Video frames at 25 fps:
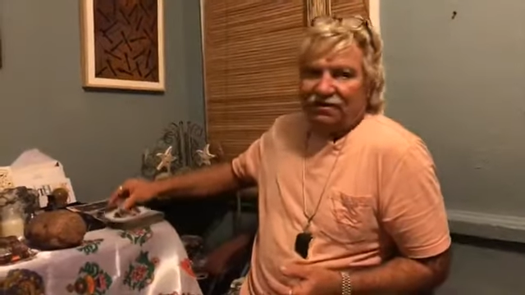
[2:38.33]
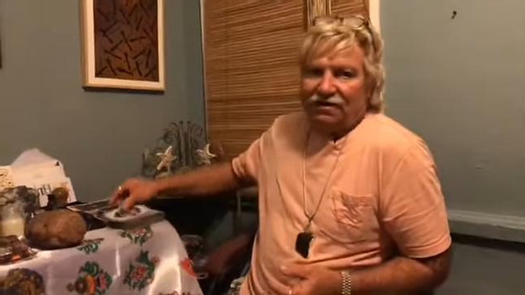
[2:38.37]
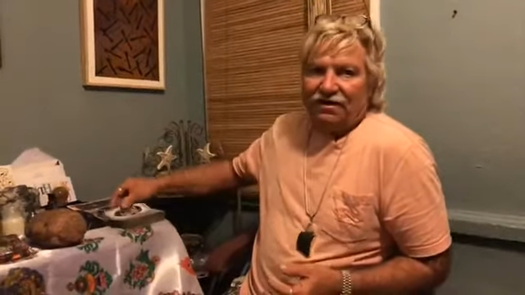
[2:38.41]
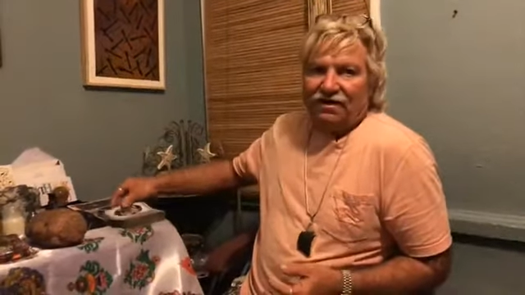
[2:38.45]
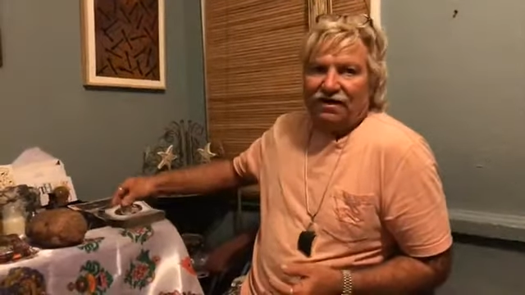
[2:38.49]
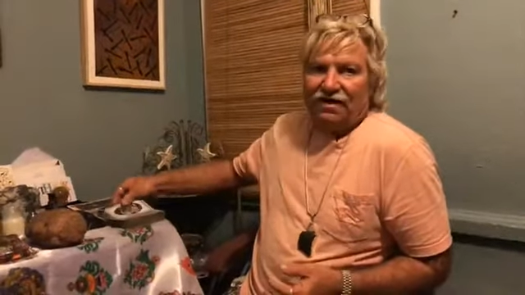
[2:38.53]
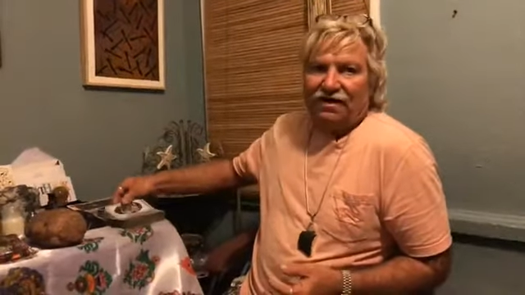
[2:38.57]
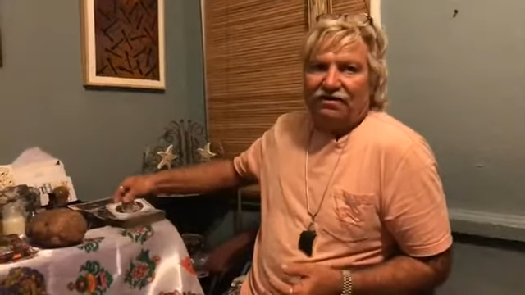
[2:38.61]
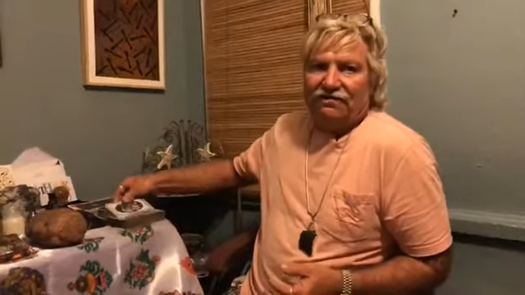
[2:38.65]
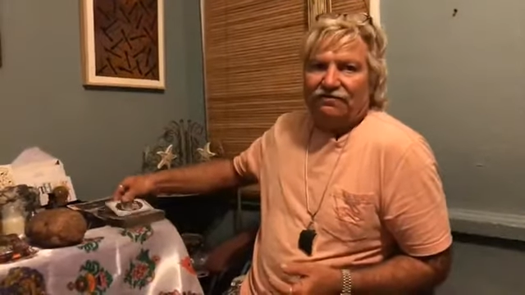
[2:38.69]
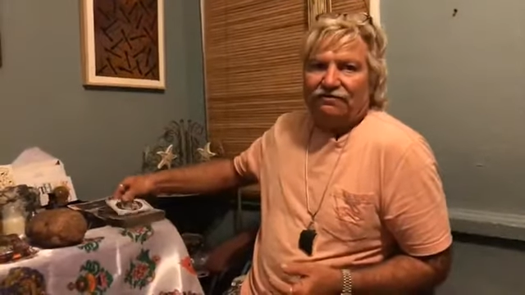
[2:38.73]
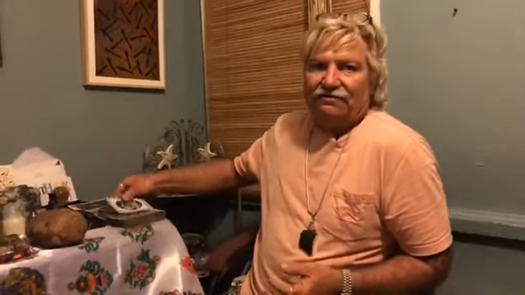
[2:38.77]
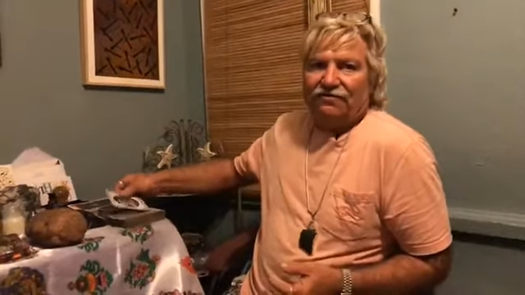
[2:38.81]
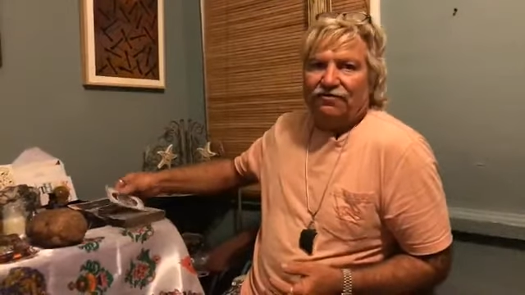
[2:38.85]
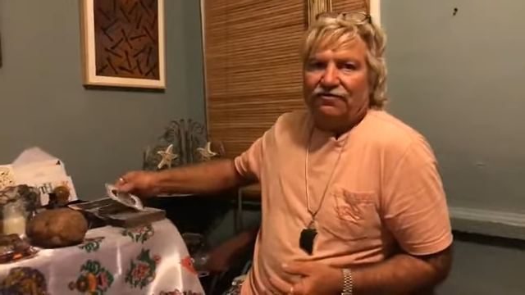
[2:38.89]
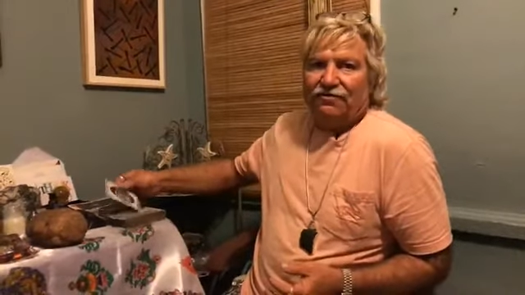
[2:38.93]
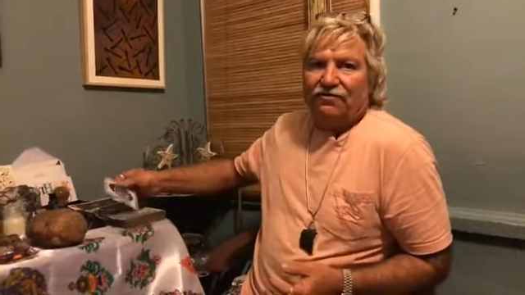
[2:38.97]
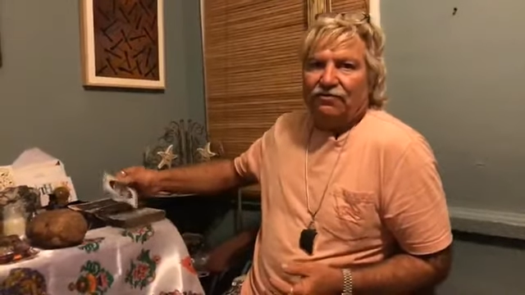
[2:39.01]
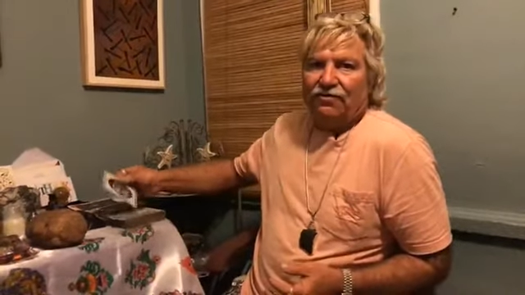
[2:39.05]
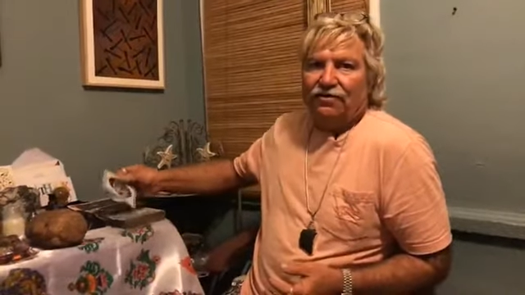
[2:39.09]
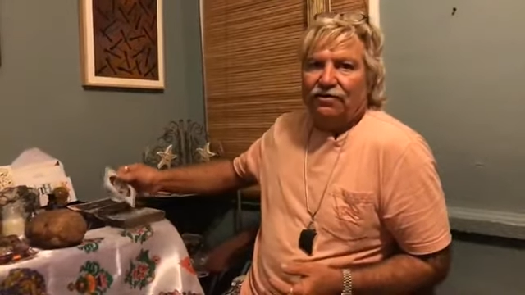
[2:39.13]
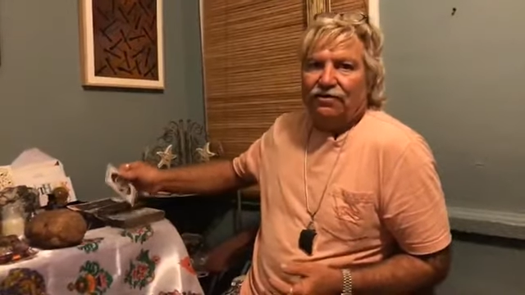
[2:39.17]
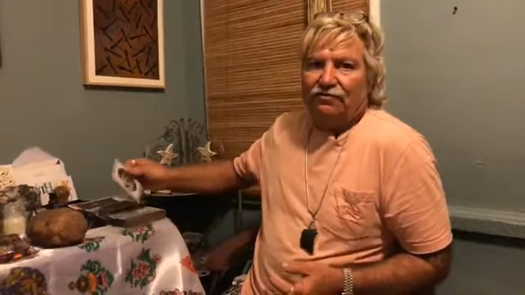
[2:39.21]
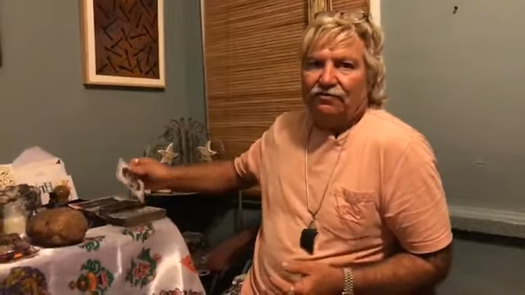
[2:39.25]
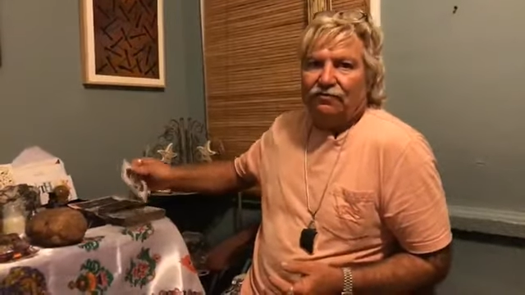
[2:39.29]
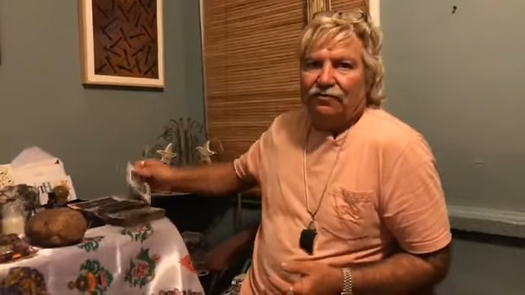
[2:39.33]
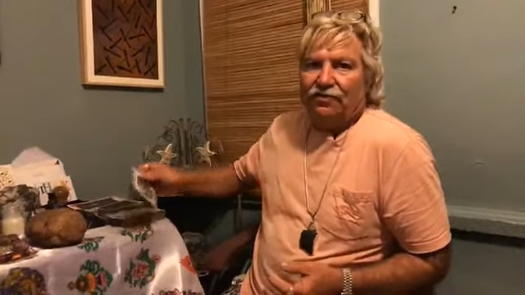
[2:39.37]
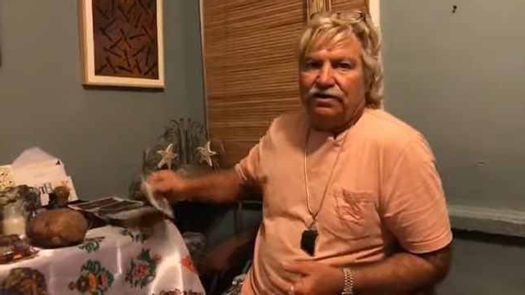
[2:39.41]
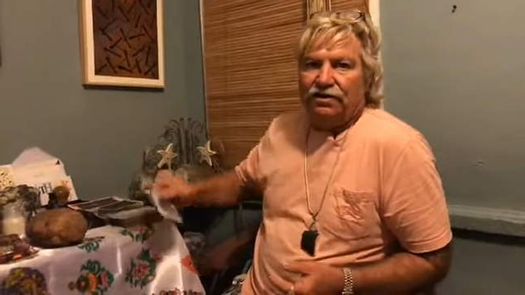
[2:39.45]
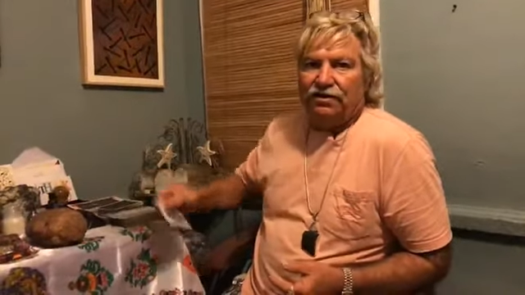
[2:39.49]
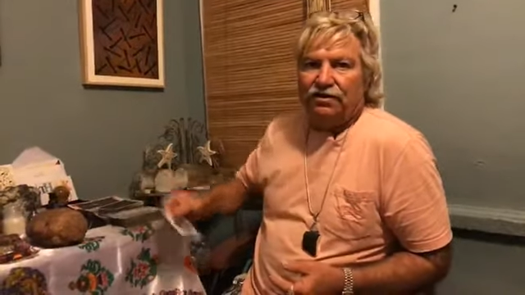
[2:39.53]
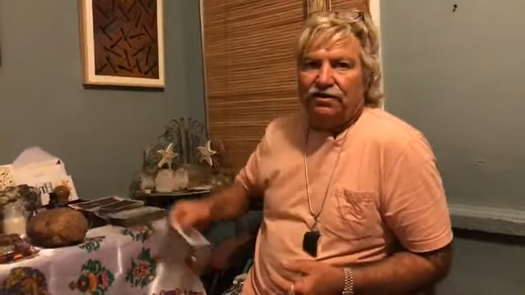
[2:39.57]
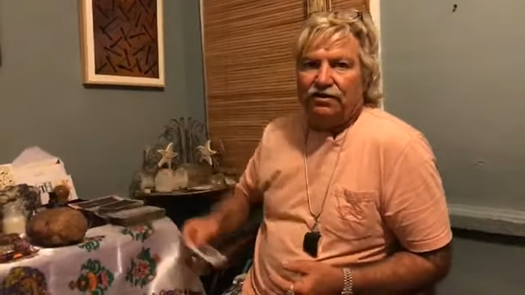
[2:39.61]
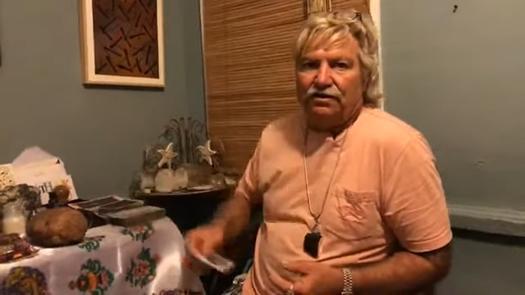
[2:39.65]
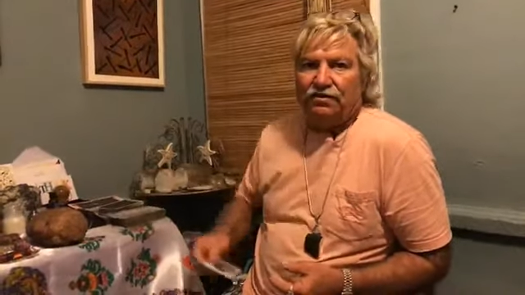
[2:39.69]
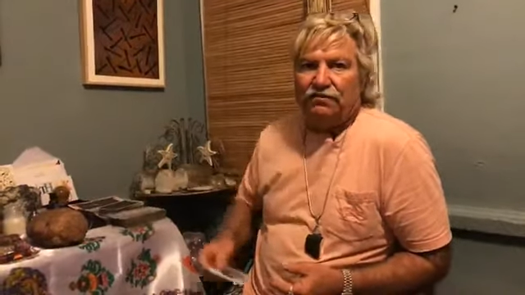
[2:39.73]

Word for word: Have a great weekend.